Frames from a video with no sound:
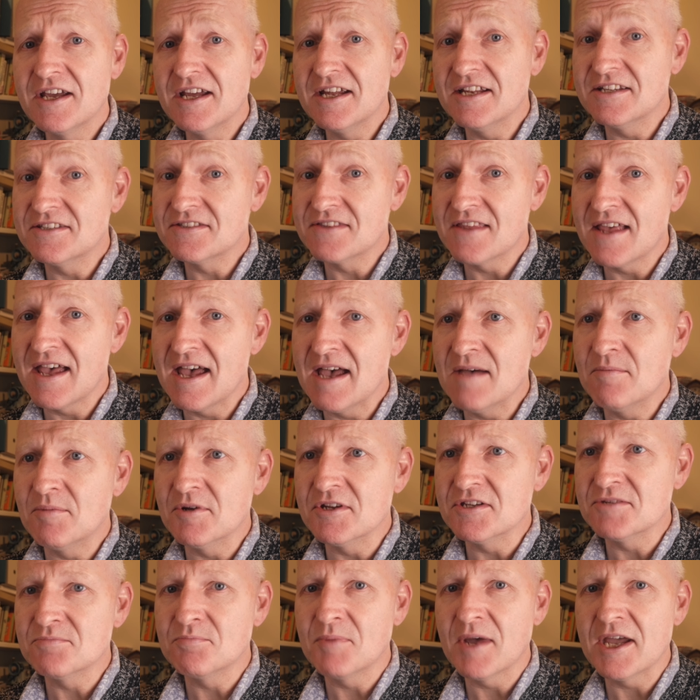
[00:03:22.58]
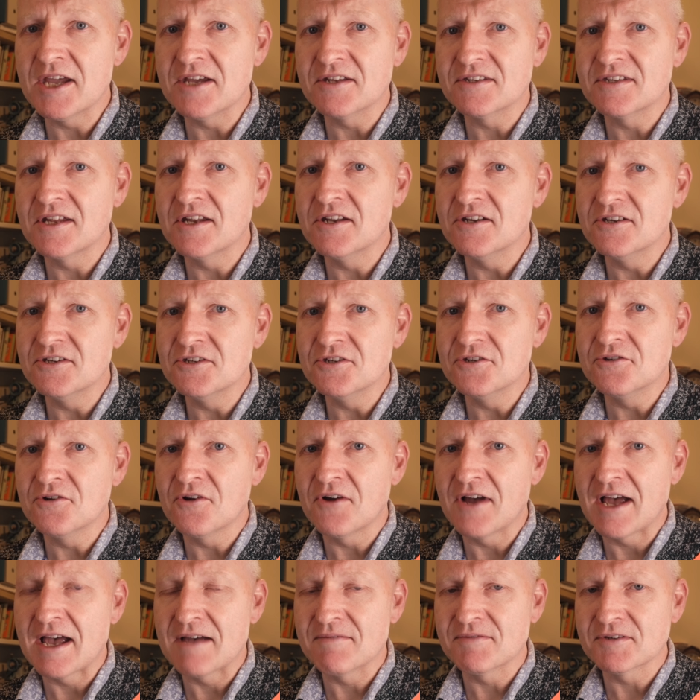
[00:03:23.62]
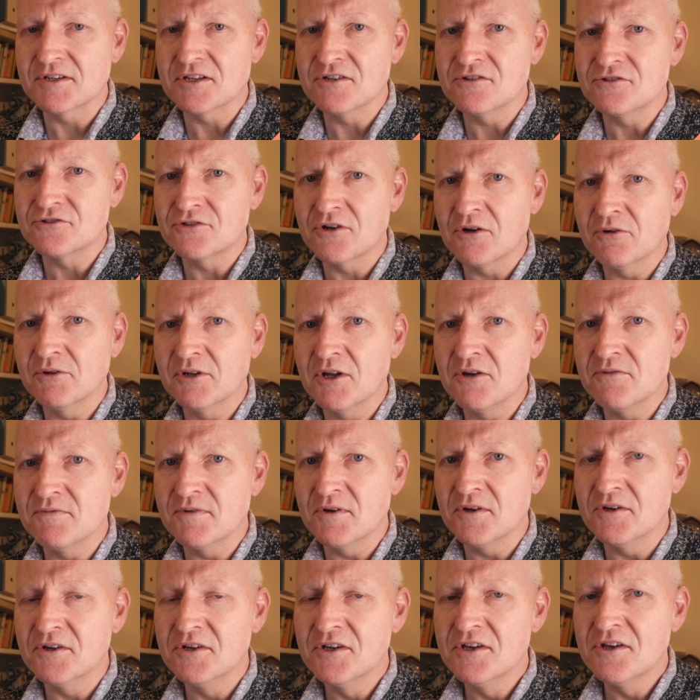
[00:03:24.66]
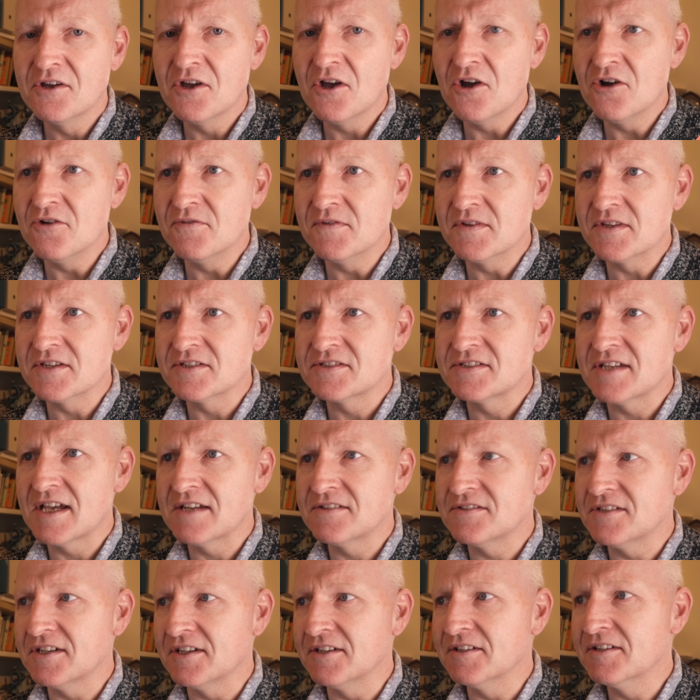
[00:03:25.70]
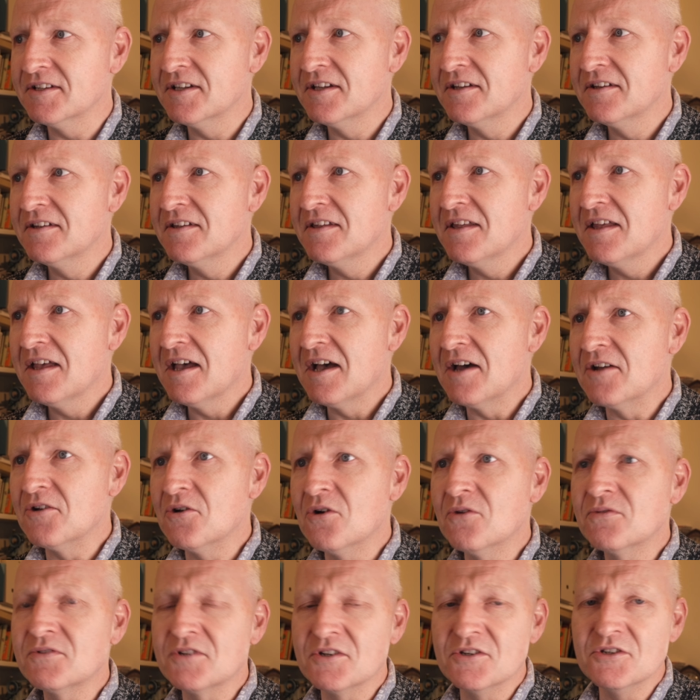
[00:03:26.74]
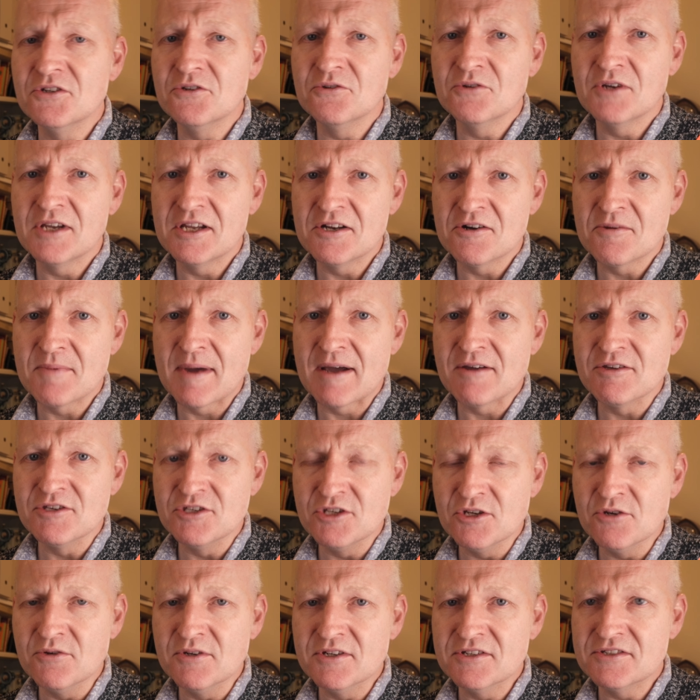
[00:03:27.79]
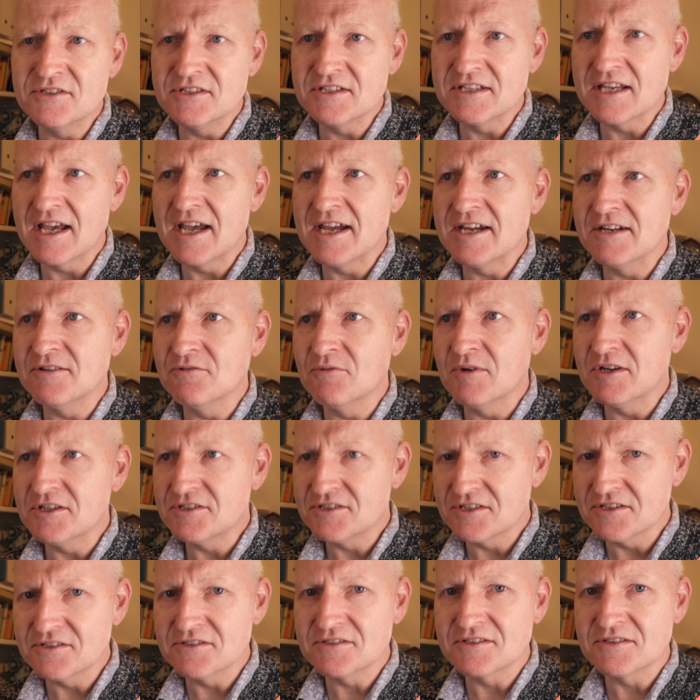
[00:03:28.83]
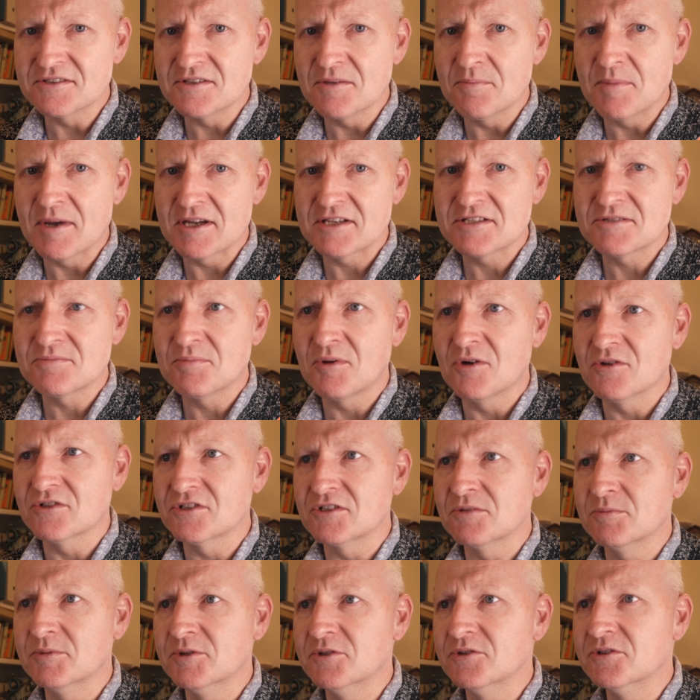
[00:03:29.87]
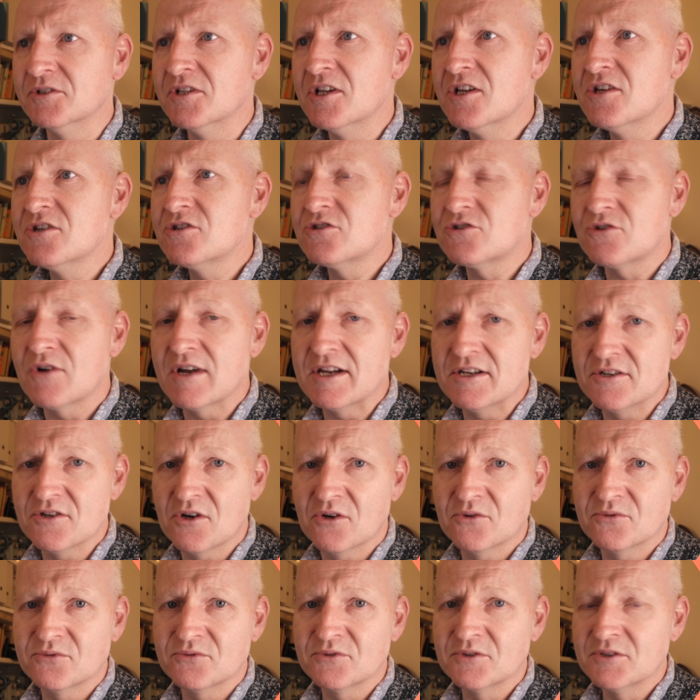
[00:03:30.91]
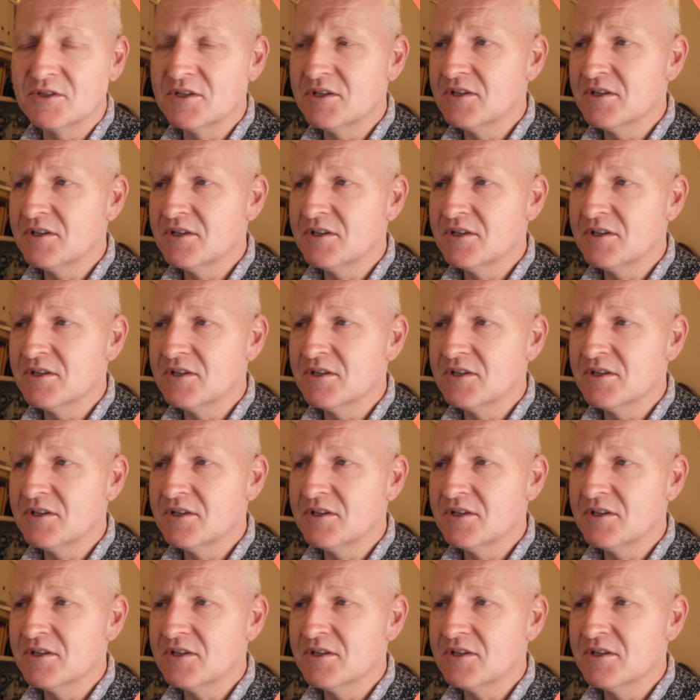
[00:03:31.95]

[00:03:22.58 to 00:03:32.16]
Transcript: it's there, but it's baked in and you don't have a control over the setting. And often you hear about unity gain, which is the best possible trade-off.